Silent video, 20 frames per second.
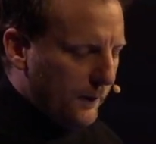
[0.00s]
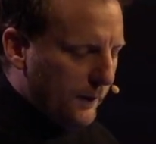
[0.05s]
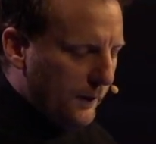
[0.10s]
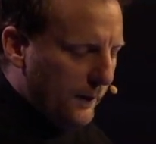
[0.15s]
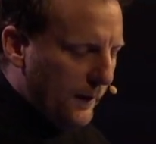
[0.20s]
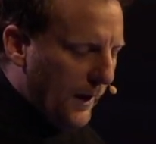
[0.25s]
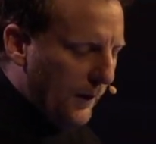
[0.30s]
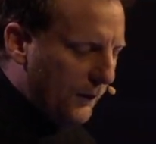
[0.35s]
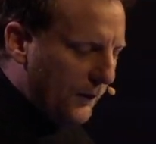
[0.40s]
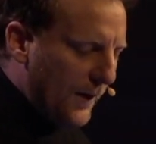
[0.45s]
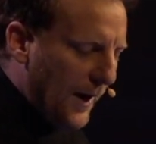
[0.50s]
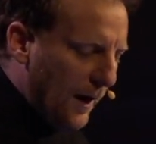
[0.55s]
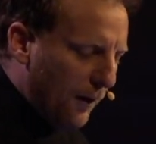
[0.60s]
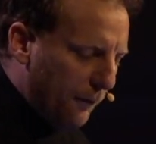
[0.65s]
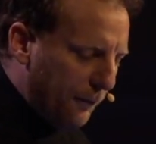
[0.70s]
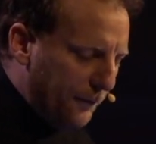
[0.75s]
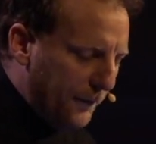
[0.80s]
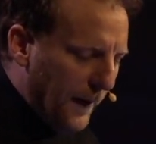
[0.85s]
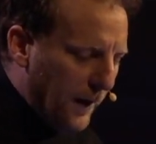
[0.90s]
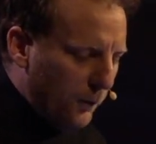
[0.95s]
has now
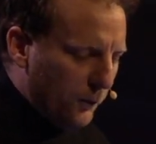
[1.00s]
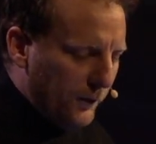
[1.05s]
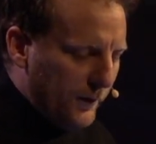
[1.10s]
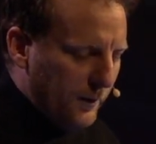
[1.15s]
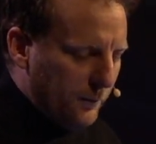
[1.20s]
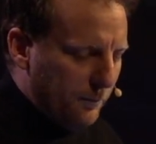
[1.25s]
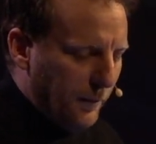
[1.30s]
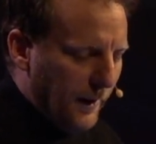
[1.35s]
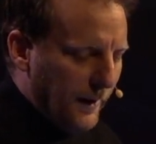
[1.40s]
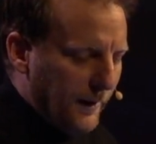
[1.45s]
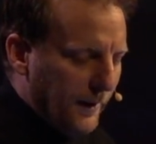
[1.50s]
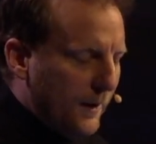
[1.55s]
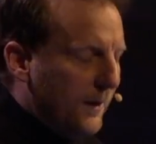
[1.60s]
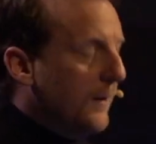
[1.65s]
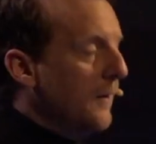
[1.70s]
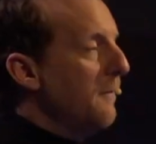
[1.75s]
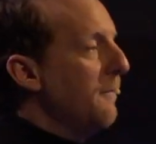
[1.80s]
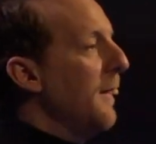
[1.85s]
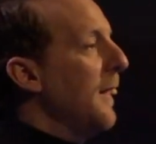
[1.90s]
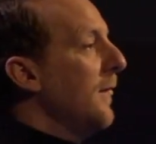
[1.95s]
found it by
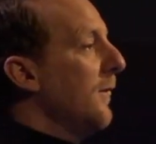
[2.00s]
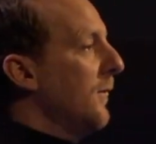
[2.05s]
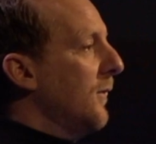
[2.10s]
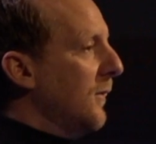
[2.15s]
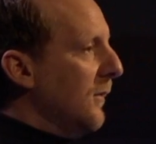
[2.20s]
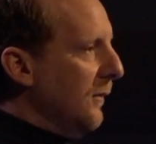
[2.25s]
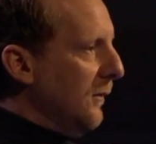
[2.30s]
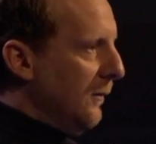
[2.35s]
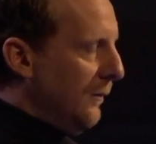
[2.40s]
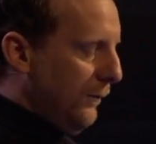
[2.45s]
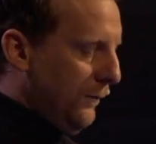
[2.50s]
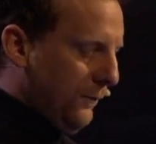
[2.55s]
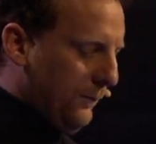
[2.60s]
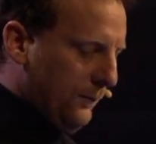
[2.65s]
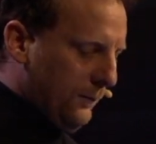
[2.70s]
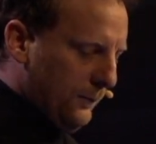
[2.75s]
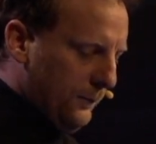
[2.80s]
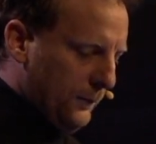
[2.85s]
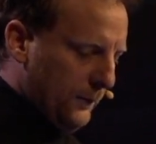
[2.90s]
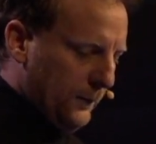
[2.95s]
an event,
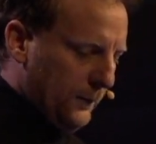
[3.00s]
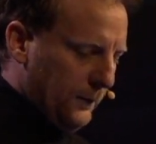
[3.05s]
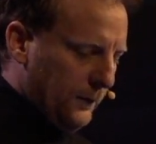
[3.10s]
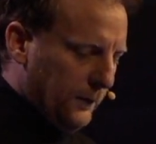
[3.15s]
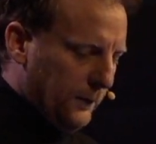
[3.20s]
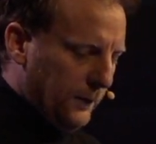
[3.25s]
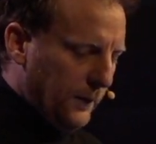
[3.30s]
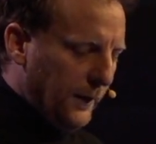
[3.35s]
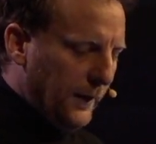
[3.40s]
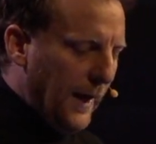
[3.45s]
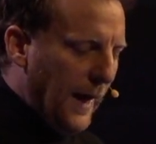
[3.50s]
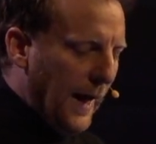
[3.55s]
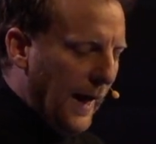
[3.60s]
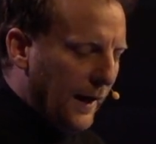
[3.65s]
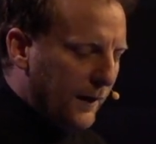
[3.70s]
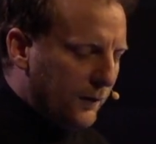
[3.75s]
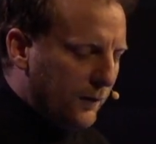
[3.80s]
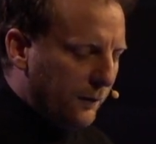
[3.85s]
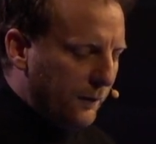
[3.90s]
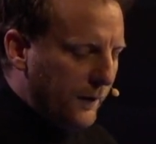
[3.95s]
an
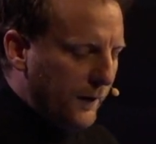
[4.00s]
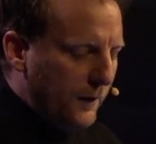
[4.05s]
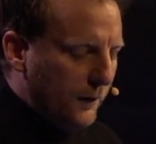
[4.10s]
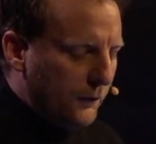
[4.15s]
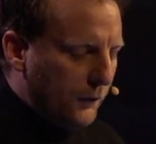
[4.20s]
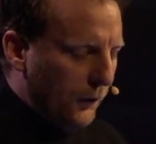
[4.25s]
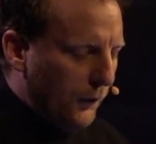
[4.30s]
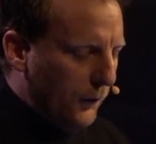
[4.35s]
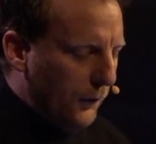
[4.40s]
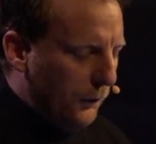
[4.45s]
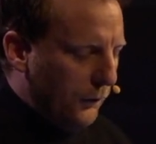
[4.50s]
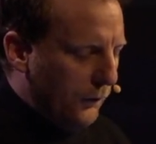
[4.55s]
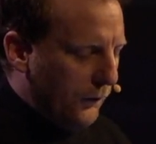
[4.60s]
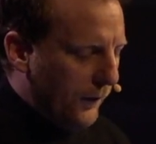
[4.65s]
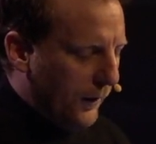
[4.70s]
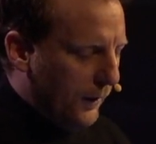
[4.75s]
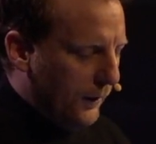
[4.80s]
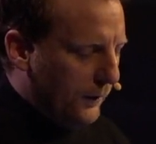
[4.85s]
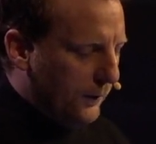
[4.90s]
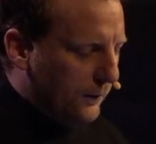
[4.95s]
act of the eternal
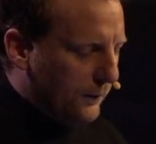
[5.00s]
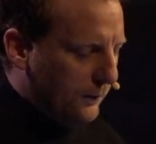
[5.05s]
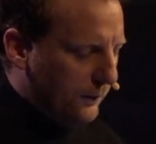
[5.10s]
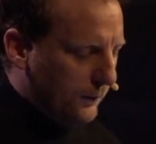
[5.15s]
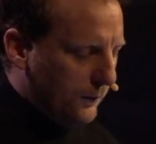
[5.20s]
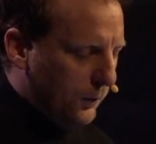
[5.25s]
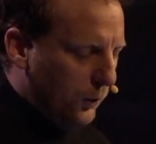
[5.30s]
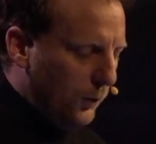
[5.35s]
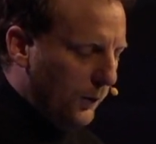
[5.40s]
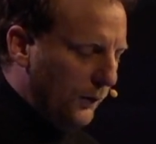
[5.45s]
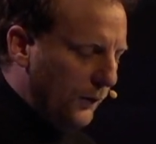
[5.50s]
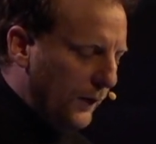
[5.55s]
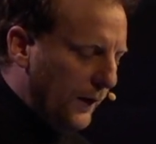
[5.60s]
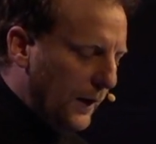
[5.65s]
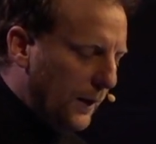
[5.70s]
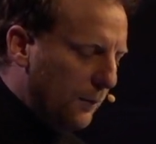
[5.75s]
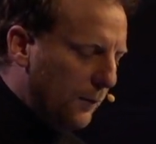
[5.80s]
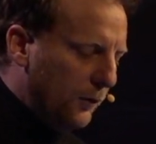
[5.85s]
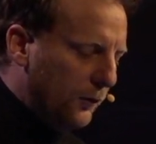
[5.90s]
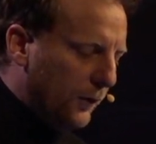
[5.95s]
Son, who is the
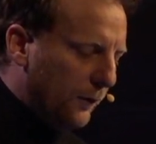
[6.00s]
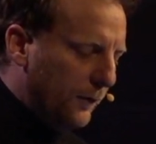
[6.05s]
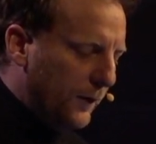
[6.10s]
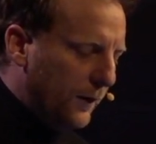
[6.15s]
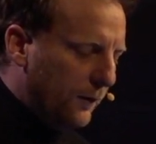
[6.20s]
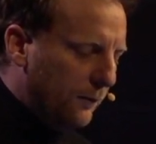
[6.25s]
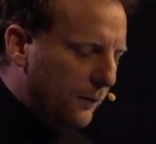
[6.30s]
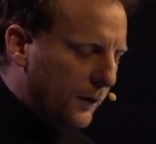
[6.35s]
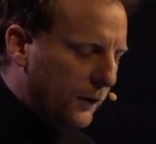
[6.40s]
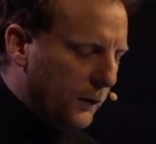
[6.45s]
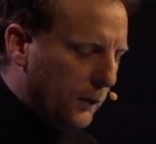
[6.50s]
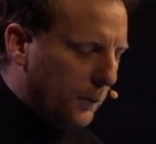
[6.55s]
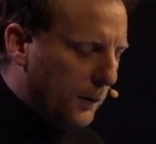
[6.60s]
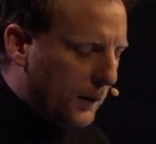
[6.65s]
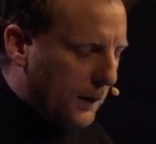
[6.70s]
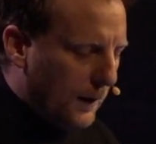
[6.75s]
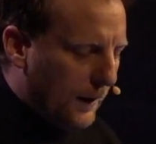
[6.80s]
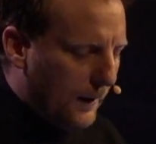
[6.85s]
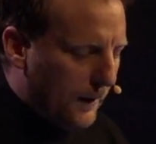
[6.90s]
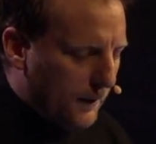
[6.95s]
image of the invisible
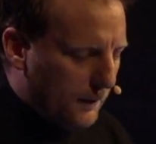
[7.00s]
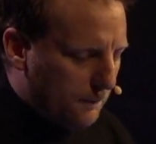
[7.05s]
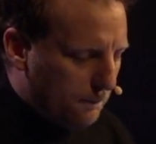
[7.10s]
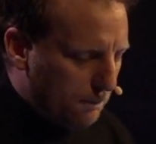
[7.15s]
God.